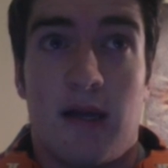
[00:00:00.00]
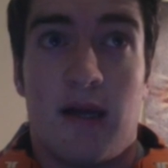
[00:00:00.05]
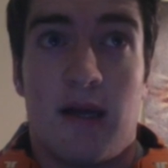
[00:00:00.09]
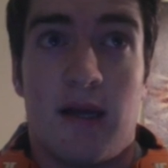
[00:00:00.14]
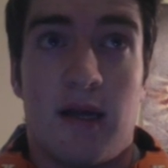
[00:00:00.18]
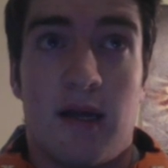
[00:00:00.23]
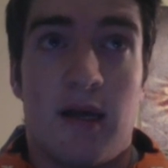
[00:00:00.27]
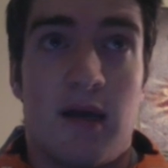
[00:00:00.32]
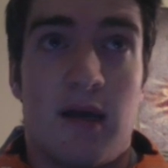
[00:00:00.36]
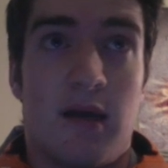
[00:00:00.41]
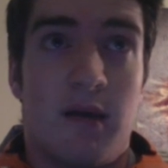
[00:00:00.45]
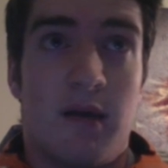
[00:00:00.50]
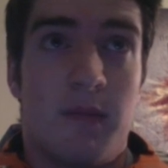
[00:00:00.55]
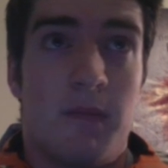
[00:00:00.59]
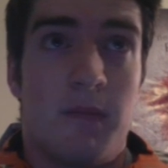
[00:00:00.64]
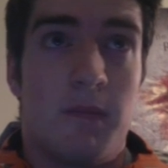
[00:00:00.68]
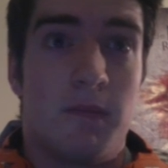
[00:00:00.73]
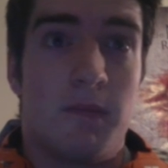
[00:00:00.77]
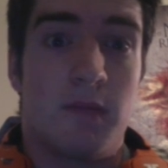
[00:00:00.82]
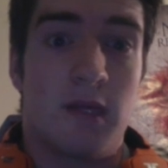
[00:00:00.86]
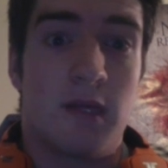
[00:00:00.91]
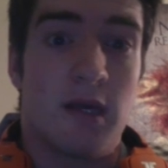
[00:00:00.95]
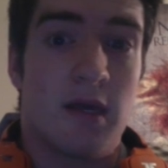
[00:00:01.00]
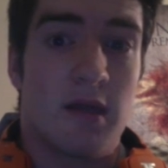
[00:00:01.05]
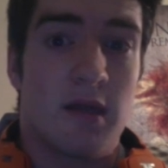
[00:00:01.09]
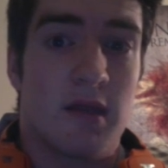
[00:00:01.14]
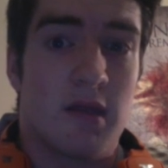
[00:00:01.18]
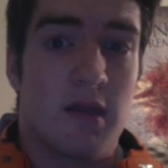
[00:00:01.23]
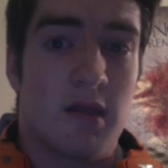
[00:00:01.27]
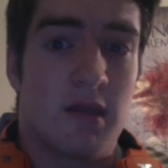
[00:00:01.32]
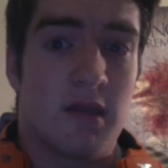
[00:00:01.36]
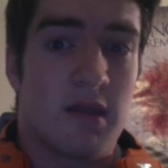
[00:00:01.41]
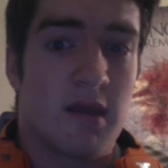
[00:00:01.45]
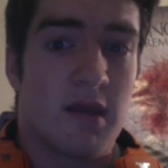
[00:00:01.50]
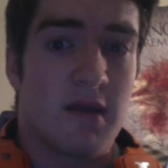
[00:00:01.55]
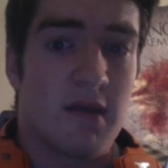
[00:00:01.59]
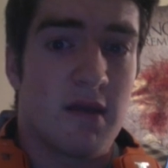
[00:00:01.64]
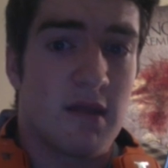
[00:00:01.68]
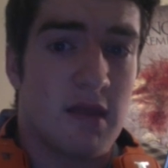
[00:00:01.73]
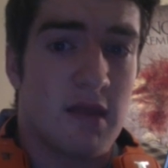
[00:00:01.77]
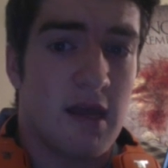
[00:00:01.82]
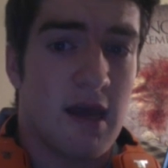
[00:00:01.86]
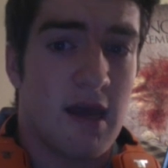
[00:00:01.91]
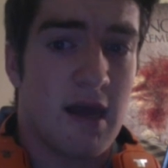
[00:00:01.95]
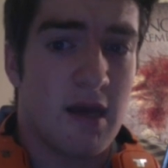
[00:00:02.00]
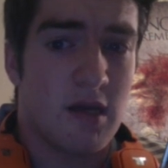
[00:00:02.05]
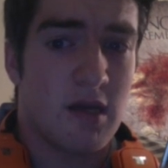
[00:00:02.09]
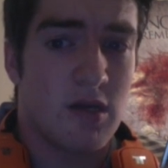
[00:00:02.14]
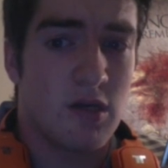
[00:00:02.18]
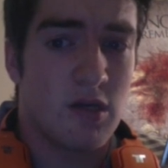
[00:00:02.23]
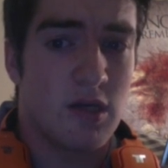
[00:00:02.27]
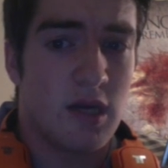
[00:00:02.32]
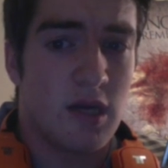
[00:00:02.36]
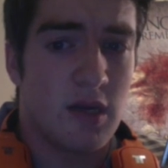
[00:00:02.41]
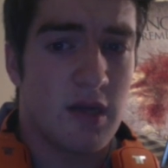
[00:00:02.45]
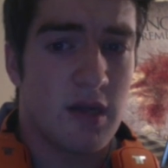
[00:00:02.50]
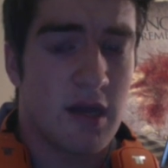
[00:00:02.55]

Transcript: um, yeah, they they had a good year.